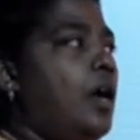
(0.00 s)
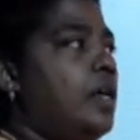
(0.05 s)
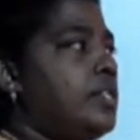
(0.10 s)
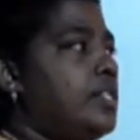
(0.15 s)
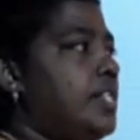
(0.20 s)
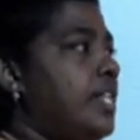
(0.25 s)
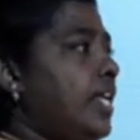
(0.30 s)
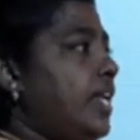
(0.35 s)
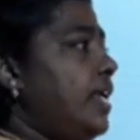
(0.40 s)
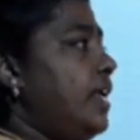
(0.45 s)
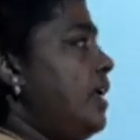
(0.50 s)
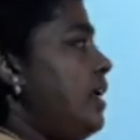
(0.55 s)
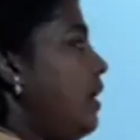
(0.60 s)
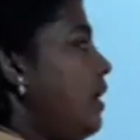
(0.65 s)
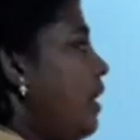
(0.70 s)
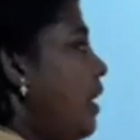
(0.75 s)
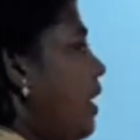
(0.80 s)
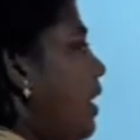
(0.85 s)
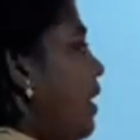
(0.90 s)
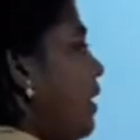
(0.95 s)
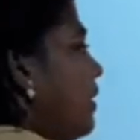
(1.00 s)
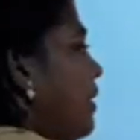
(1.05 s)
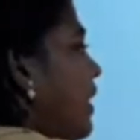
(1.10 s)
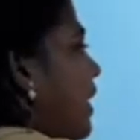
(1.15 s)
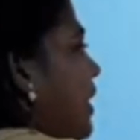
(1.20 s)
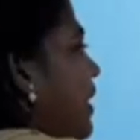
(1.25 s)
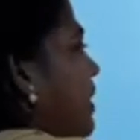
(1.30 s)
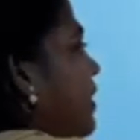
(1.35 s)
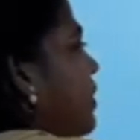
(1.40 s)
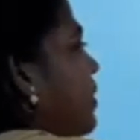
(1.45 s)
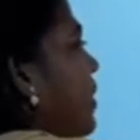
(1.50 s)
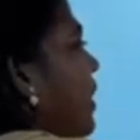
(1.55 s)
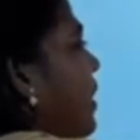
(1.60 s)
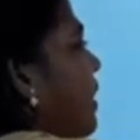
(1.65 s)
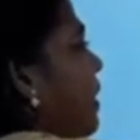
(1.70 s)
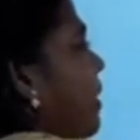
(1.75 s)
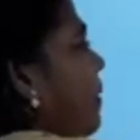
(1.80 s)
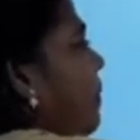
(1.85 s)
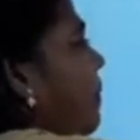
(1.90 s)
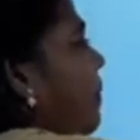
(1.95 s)
See, there is
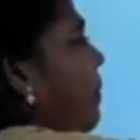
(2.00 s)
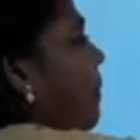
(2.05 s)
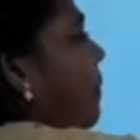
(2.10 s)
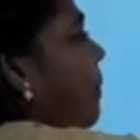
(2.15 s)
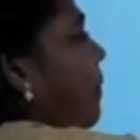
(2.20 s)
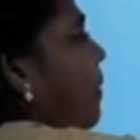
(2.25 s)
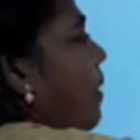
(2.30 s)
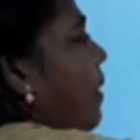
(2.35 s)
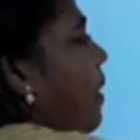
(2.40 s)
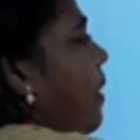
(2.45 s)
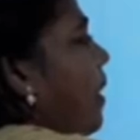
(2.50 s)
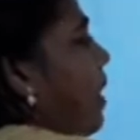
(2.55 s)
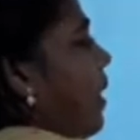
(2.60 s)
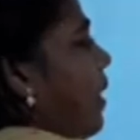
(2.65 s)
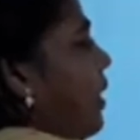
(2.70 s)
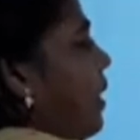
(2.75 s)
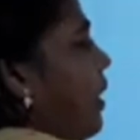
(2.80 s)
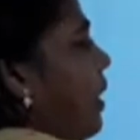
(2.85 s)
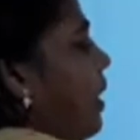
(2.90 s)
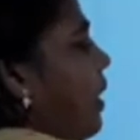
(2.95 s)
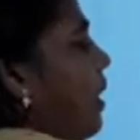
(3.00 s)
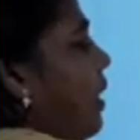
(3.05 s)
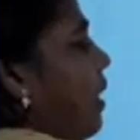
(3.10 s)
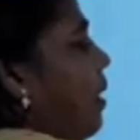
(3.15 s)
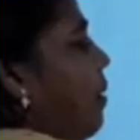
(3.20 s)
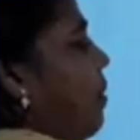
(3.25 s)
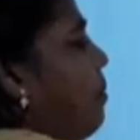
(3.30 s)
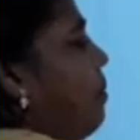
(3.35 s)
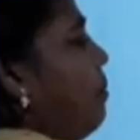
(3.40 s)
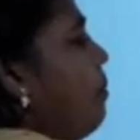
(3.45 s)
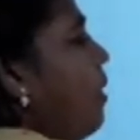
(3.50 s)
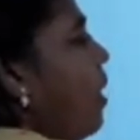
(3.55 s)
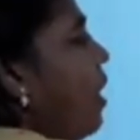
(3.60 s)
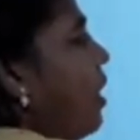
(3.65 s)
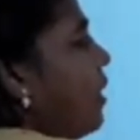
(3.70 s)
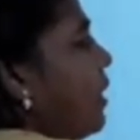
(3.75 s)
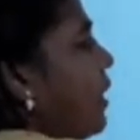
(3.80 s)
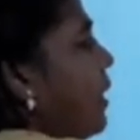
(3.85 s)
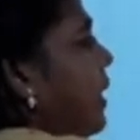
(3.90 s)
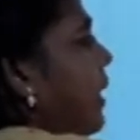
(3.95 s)
a
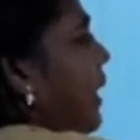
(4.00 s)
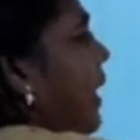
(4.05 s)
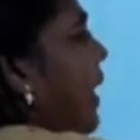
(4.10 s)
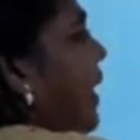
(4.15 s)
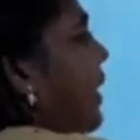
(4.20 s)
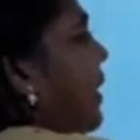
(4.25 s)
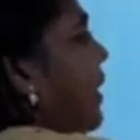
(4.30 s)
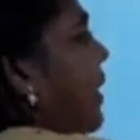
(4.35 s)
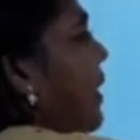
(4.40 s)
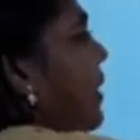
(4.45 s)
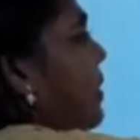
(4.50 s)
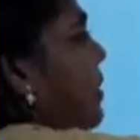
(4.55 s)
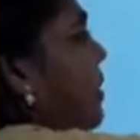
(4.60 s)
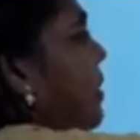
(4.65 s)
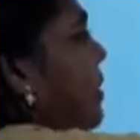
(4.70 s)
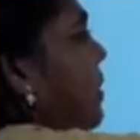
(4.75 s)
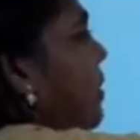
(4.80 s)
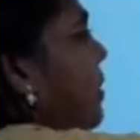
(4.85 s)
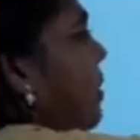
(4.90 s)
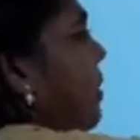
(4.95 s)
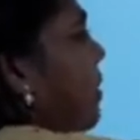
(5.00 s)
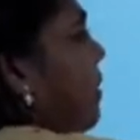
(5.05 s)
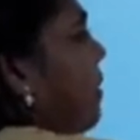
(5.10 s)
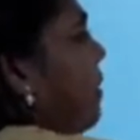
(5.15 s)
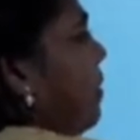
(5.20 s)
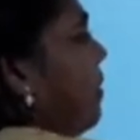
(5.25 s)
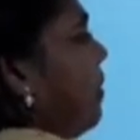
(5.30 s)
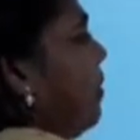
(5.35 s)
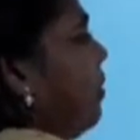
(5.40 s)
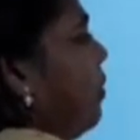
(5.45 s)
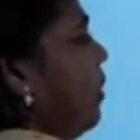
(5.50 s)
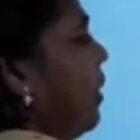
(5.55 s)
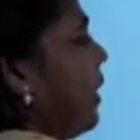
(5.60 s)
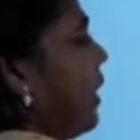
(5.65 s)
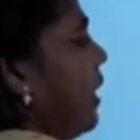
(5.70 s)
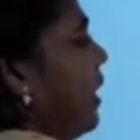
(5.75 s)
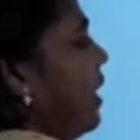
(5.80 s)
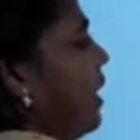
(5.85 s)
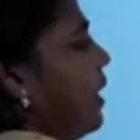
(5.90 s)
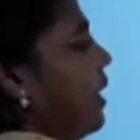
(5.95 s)
mark like this.
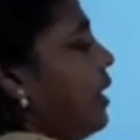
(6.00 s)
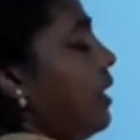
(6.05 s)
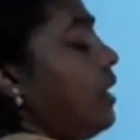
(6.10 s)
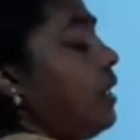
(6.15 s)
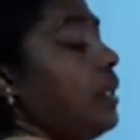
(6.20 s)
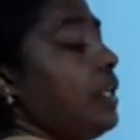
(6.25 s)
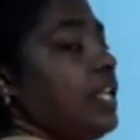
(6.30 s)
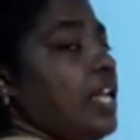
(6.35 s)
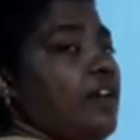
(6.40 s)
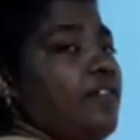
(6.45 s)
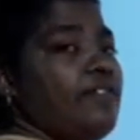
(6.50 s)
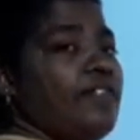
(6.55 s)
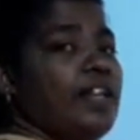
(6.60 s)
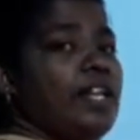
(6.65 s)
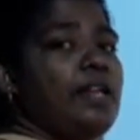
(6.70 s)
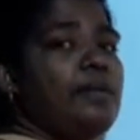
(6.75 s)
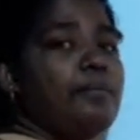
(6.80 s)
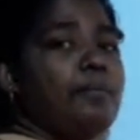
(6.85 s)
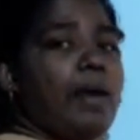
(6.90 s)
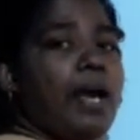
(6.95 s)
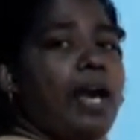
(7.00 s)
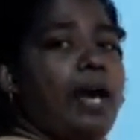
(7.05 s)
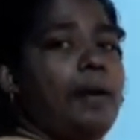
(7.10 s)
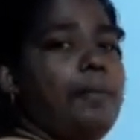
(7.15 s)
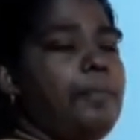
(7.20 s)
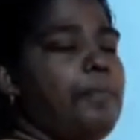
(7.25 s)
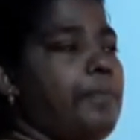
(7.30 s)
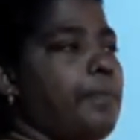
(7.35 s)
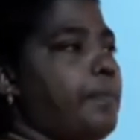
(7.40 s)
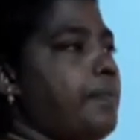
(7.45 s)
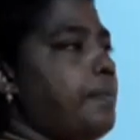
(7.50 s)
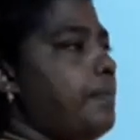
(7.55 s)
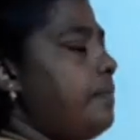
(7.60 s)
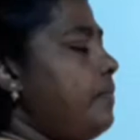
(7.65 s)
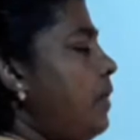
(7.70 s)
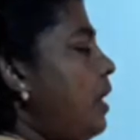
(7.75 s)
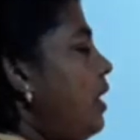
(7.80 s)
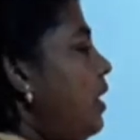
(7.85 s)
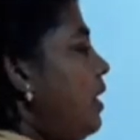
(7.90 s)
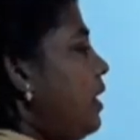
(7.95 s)
Okay, in every map,
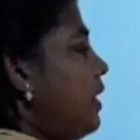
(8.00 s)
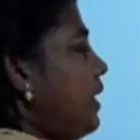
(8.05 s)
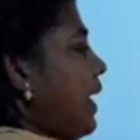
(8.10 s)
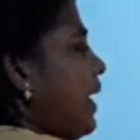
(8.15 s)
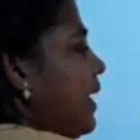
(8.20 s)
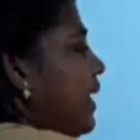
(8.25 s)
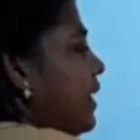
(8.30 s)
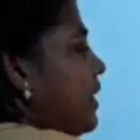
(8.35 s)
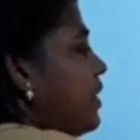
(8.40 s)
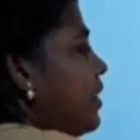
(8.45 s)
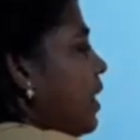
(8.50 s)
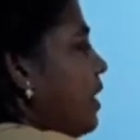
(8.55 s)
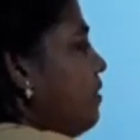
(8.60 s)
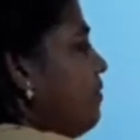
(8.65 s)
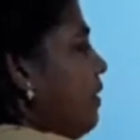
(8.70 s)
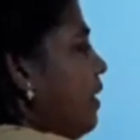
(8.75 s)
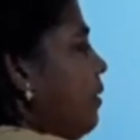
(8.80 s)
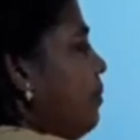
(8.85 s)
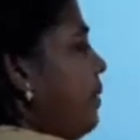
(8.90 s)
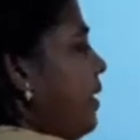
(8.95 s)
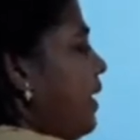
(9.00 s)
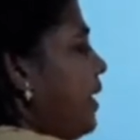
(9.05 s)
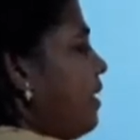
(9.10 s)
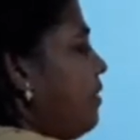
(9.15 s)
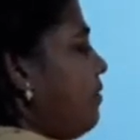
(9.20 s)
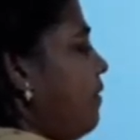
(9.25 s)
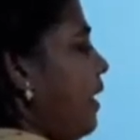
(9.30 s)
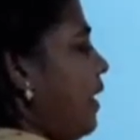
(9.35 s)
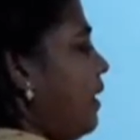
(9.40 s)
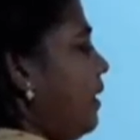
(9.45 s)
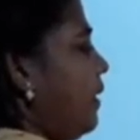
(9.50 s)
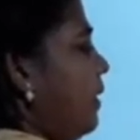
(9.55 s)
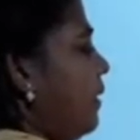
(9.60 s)
direction will be given.